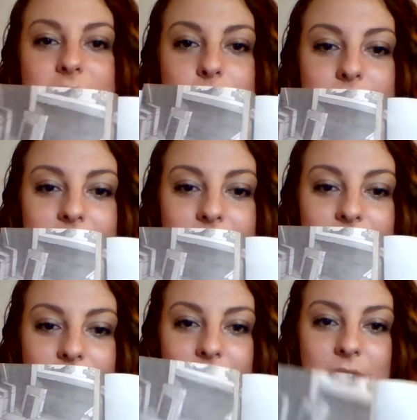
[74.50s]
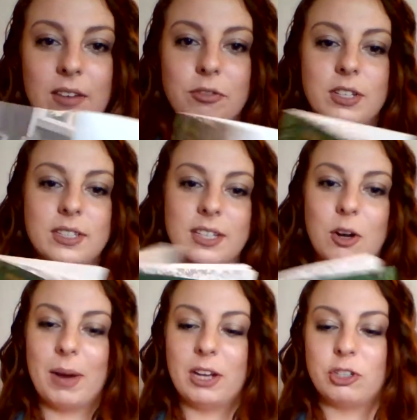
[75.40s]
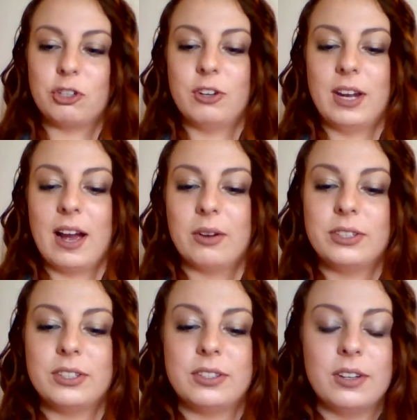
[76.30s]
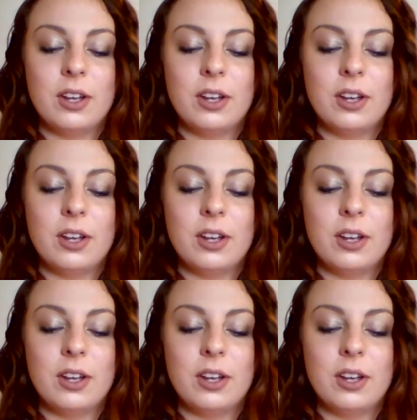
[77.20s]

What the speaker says: the beginning of every single Magic Tree House.